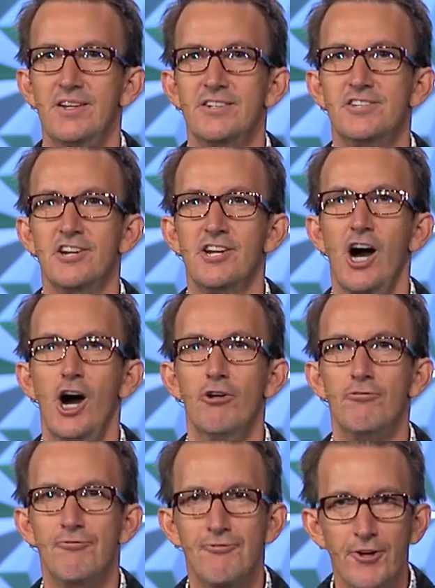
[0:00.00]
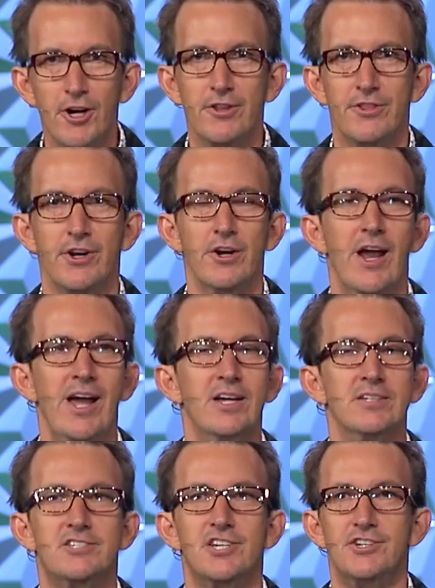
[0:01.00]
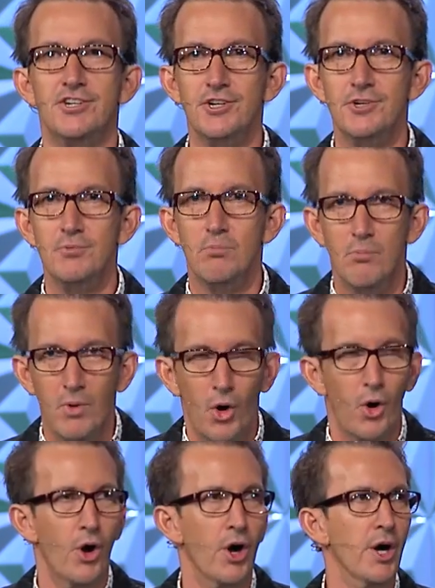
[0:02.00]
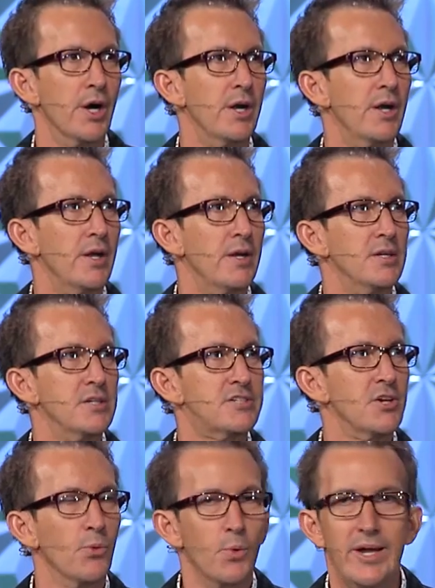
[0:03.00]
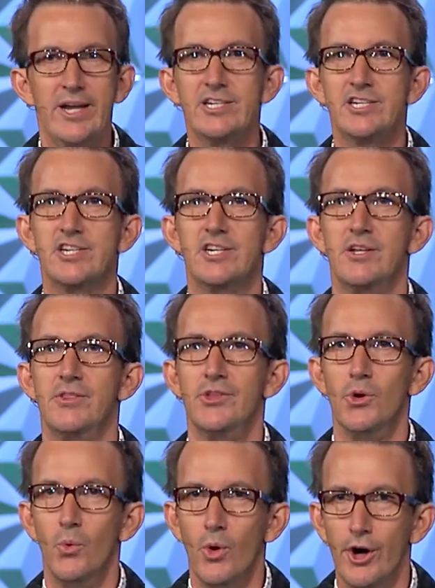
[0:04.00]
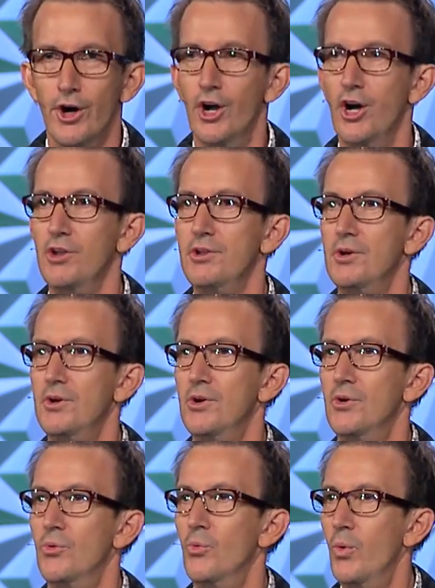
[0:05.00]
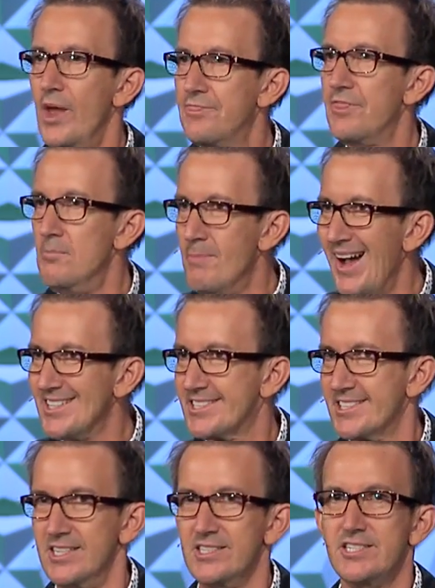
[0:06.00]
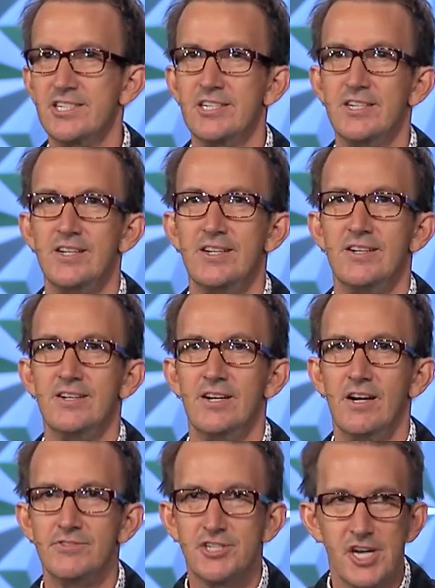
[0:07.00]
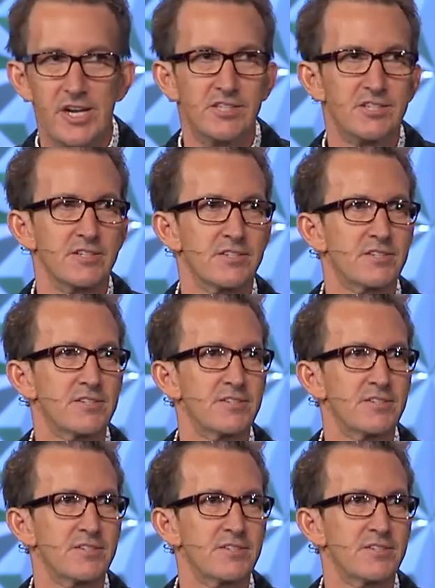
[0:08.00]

to go further and to do more to reach the world with the message of Jesus.